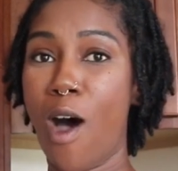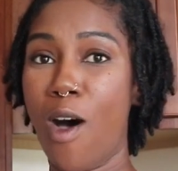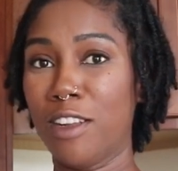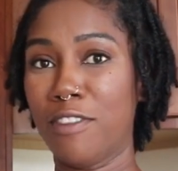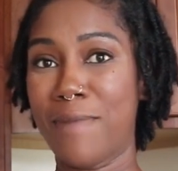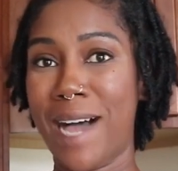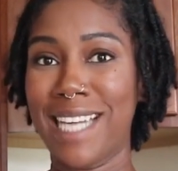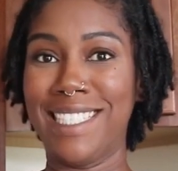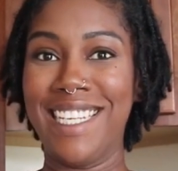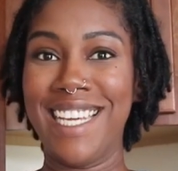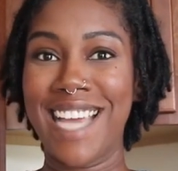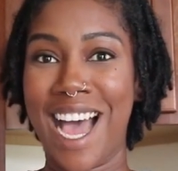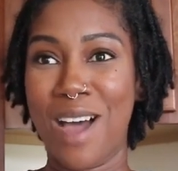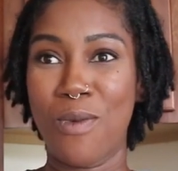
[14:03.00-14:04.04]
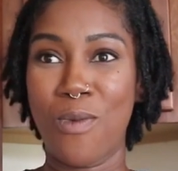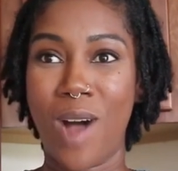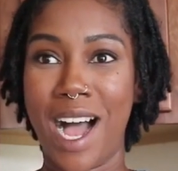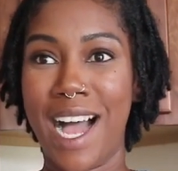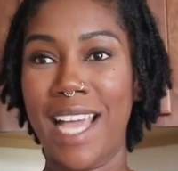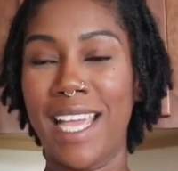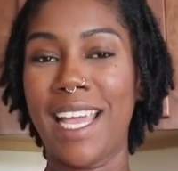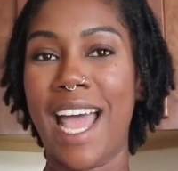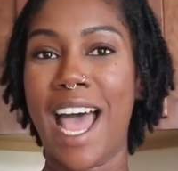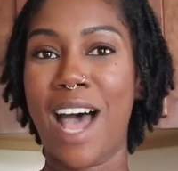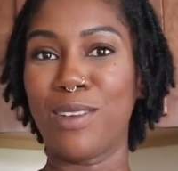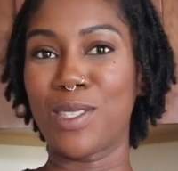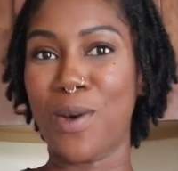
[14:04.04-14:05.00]
all of my DIY
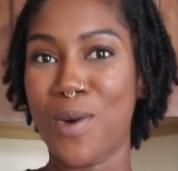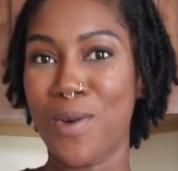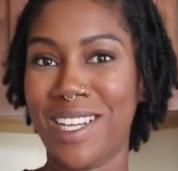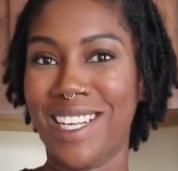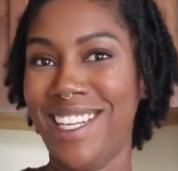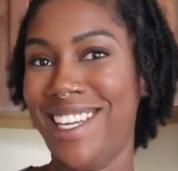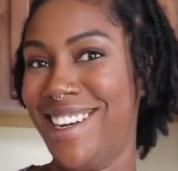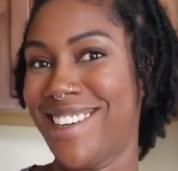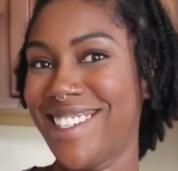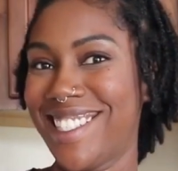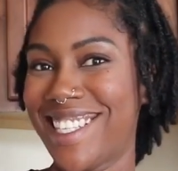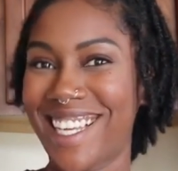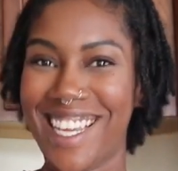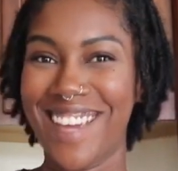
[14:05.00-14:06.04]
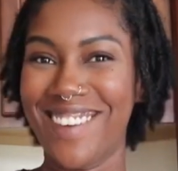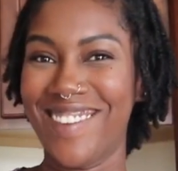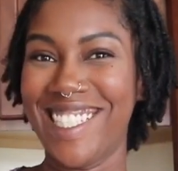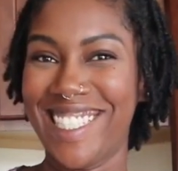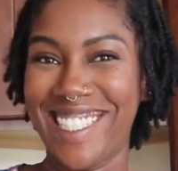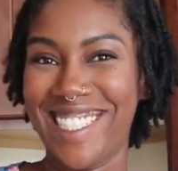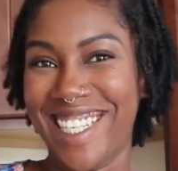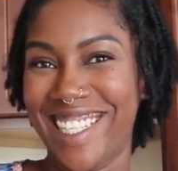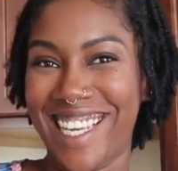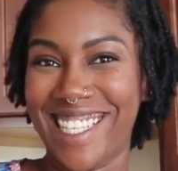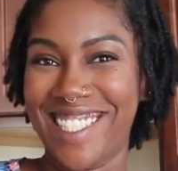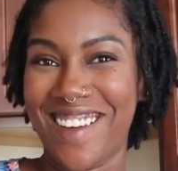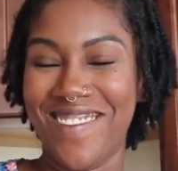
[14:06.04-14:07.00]
household cleaners. I can't wait to share
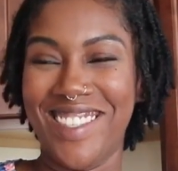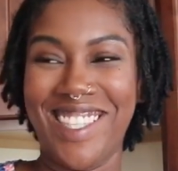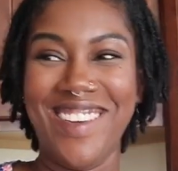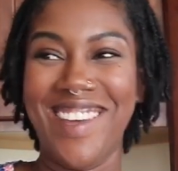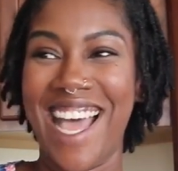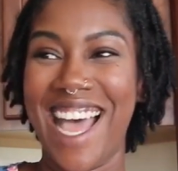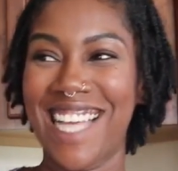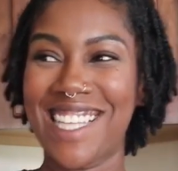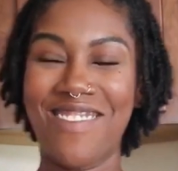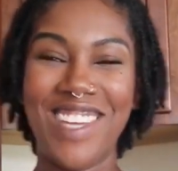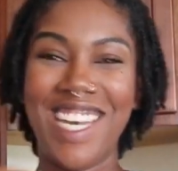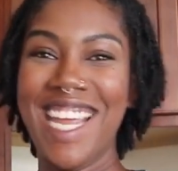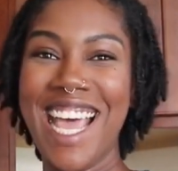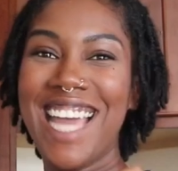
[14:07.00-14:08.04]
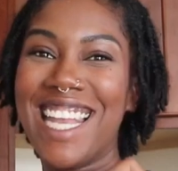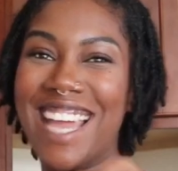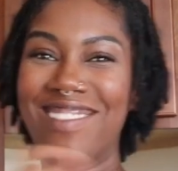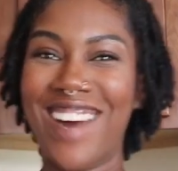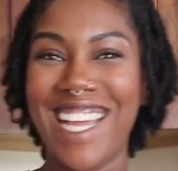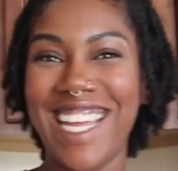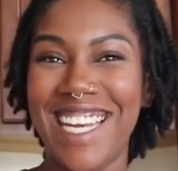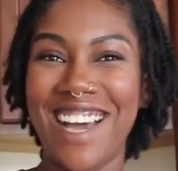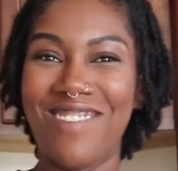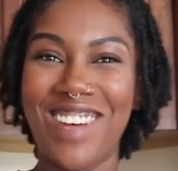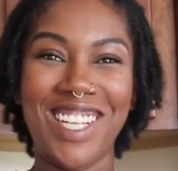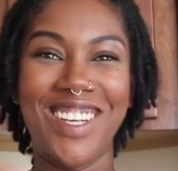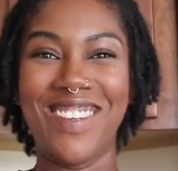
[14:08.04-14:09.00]
that stuff with you guys. I've been like writing down
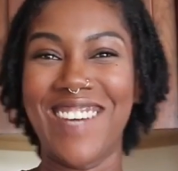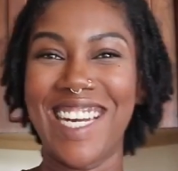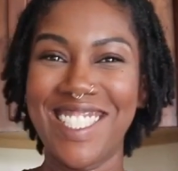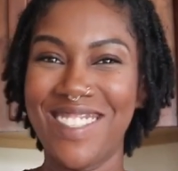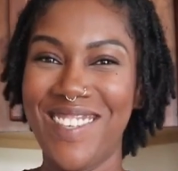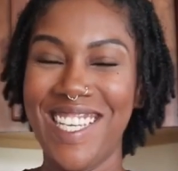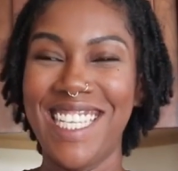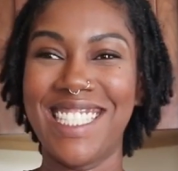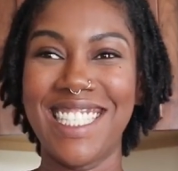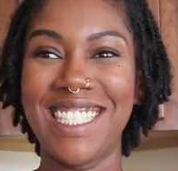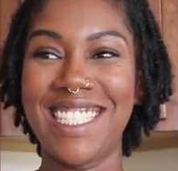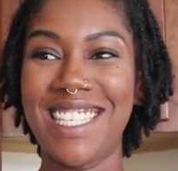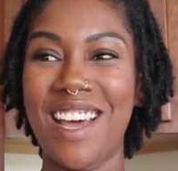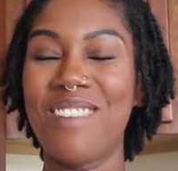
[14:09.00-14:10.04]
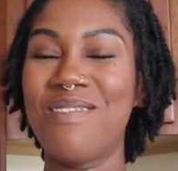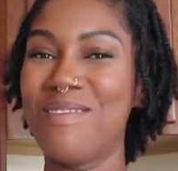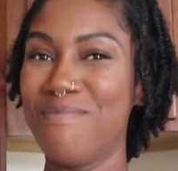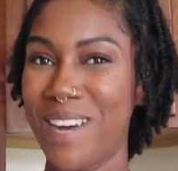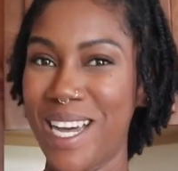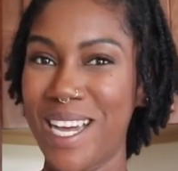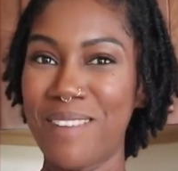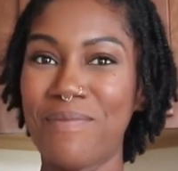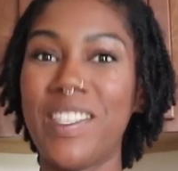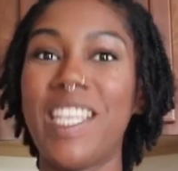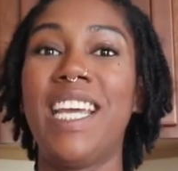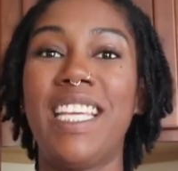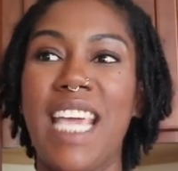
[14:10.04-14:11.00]
my little recipes and stuff, but
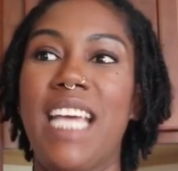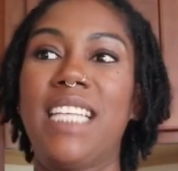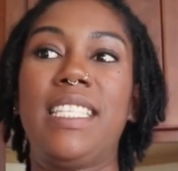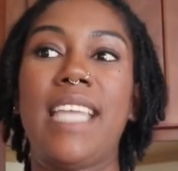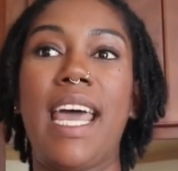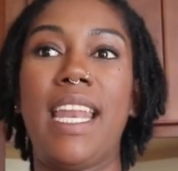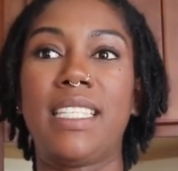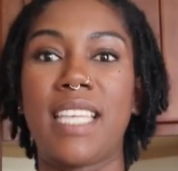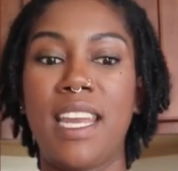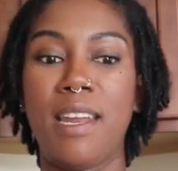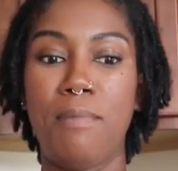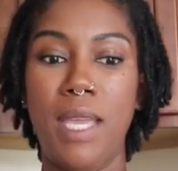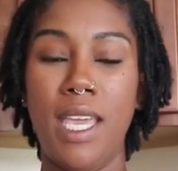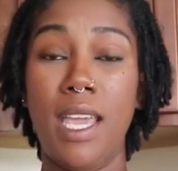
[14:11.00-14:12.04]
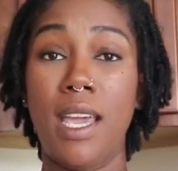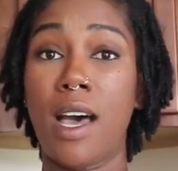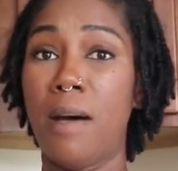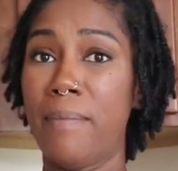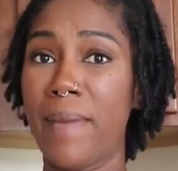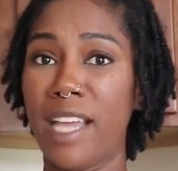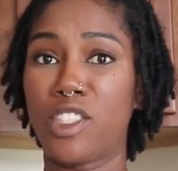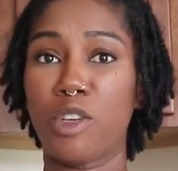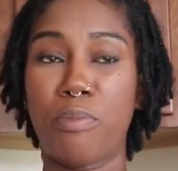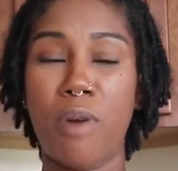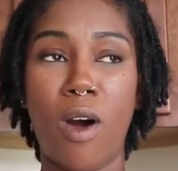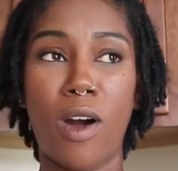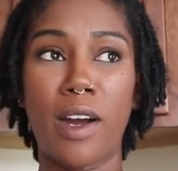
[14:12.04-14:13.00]
yes, that is gonna be a major
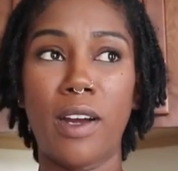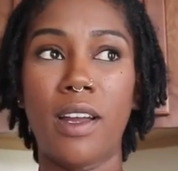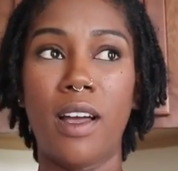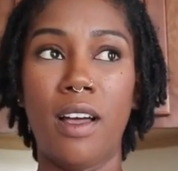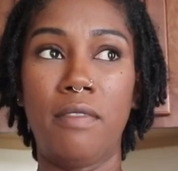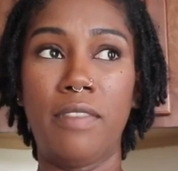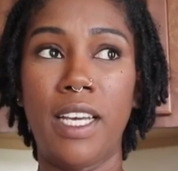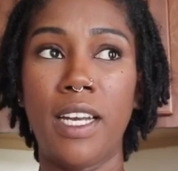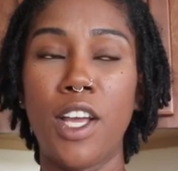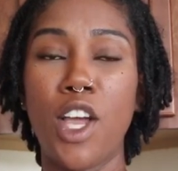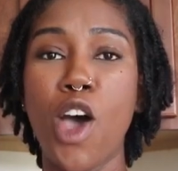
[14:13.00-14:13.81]
part of it.